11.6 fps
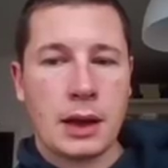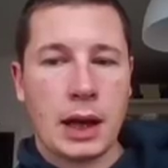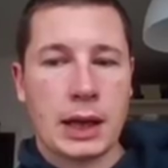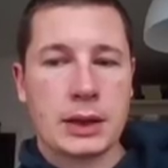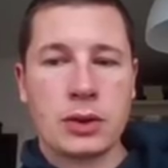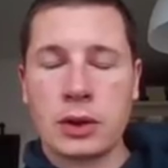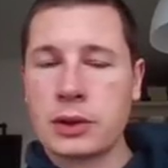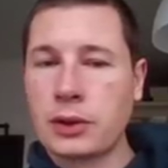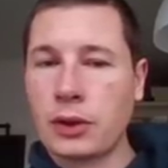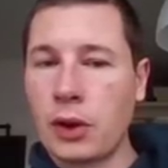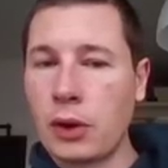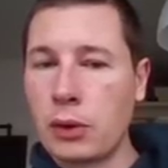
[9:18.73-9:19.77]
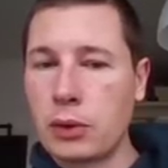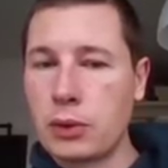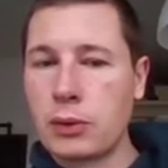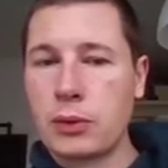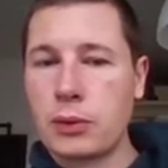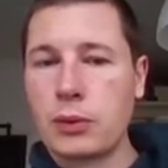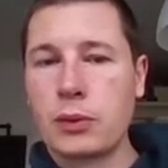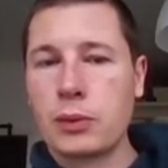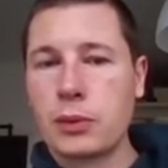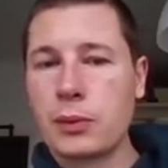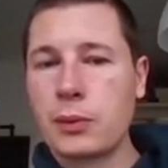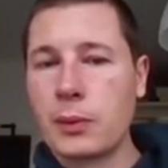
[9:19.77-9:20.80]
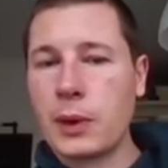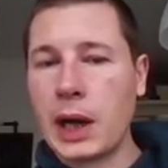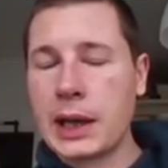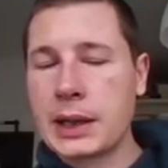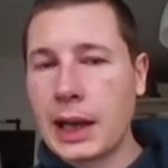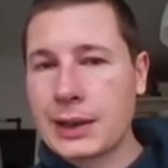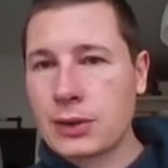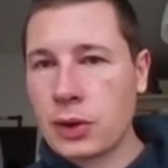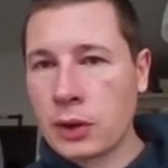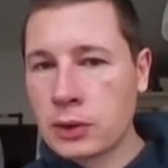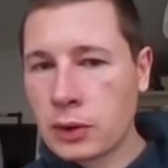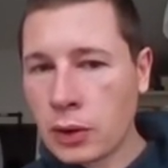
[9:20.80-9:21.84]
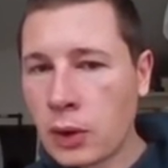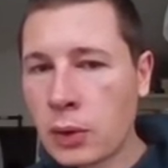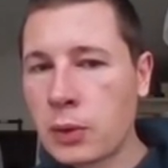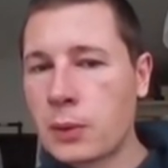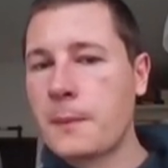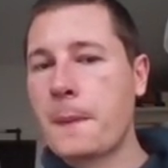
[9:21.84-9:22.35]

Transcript: I don't know. I I don't know